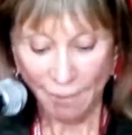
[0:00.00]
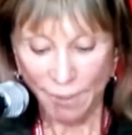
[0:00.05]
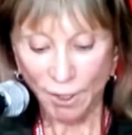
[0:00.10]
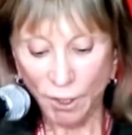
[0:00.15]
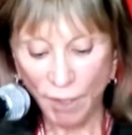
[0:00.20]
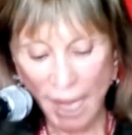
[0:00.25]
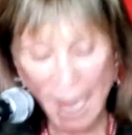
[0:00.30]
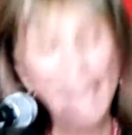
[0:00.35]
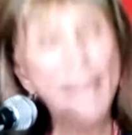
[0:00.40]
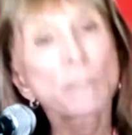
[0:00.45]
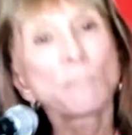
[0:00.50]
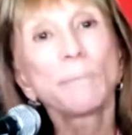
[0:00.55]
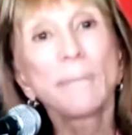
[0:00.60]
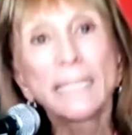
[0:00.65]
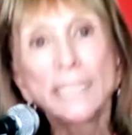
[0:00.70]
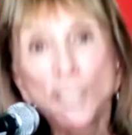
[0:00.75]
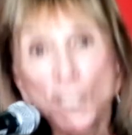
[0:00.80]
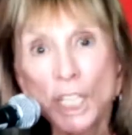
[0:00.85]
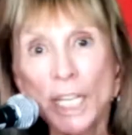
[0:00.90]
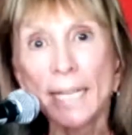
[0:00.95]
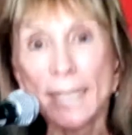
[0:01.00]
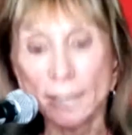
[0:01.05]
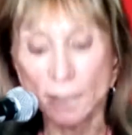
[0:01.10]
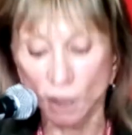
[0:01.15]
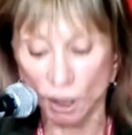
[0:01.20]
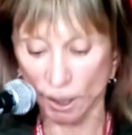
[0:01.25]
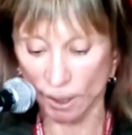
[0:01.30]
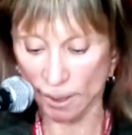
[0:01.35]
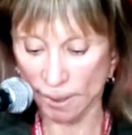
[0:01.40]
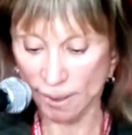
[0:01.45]
There can be
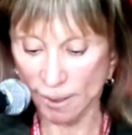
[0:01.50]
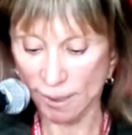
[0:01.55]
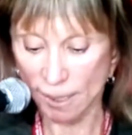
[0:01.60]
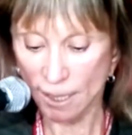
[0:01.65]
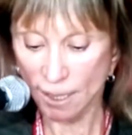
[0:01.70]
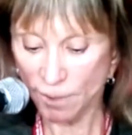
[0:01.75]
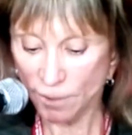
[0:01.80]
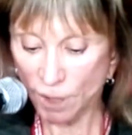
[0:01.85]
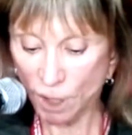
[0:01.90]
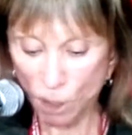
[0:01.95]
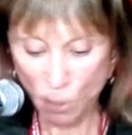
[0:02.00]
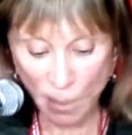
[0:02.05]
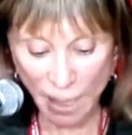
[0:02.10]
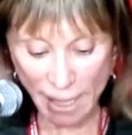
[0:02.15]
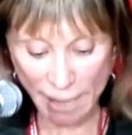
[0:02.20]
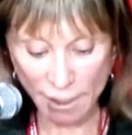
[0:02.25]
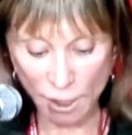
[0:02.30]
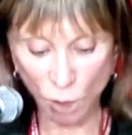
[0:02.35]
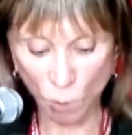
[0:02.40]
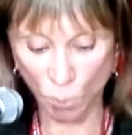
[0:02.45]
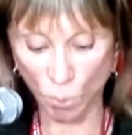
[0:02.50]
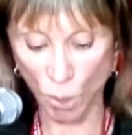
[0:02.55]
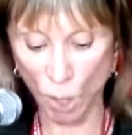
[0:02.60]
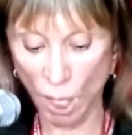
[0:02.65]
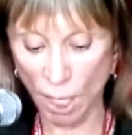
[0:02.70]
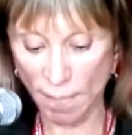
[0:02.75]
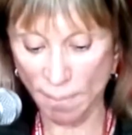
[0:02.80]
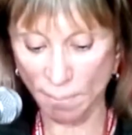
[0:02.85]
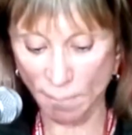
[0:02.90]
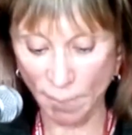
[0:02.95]
changes. The debate is
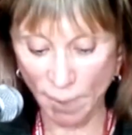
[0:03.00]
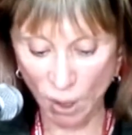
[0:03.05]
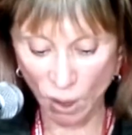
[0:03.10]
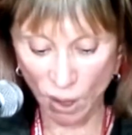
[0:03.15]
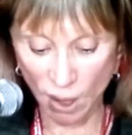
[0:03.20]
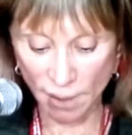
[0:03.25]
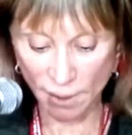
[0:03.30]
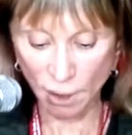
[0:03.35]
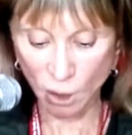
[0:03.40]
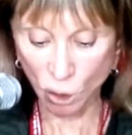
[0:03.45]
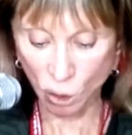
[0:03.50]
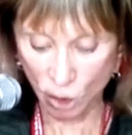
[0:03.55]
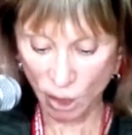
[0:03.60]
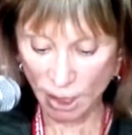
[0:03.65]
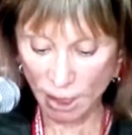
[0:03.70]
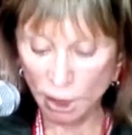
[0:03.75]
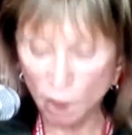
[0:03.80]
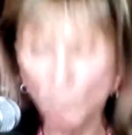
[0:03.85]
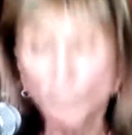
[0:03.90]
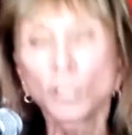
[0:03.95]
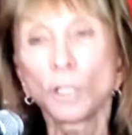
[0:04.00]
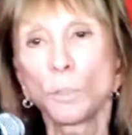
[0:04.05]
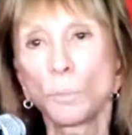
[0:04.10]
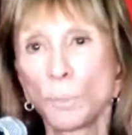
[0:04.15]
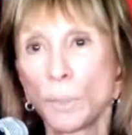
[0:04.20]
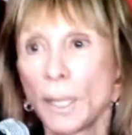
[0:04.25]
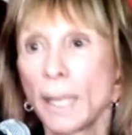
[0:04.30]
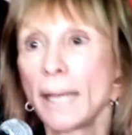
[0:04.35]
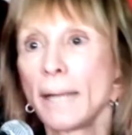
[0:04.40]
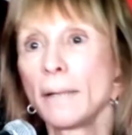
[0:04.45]
broadened beyond the traditional
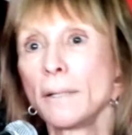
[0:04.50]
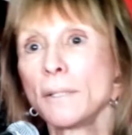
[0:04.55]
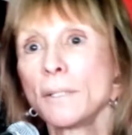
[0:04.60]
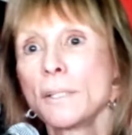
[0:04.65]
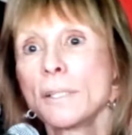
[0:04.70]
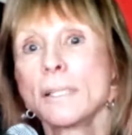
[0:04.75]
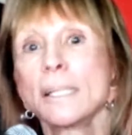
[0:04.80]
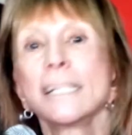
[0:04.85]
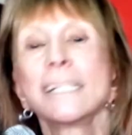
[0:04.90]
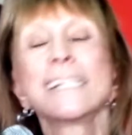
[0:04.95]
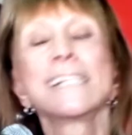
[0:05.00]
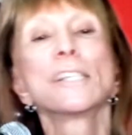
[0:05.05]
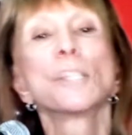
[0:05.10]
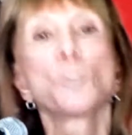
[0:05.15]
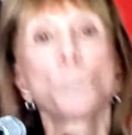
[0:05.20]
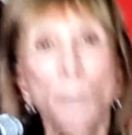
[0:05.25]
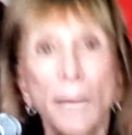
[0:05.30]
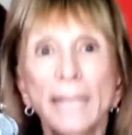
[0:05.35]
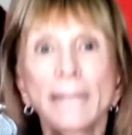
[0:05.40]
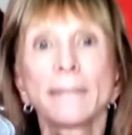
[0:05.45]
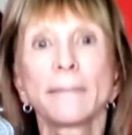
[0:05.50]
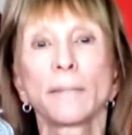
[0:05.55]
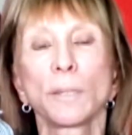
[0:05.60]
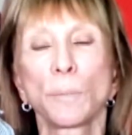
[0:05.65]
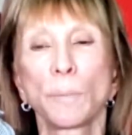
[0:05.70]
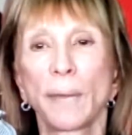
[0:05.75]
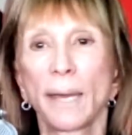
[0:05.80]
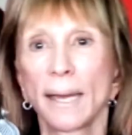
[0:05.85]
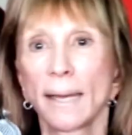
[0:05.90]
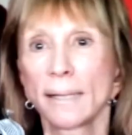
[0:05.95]
players, despite the
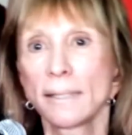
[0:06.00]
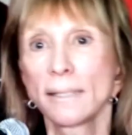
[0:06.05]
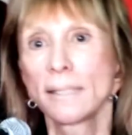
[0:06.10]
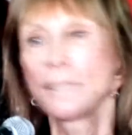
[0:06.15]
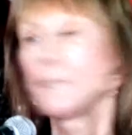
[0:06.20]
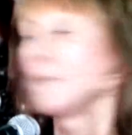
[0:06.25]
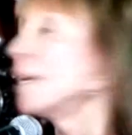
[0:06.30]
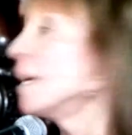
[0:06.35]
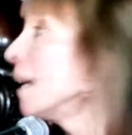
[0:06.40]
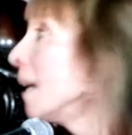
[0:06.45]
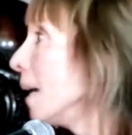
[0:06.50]
past,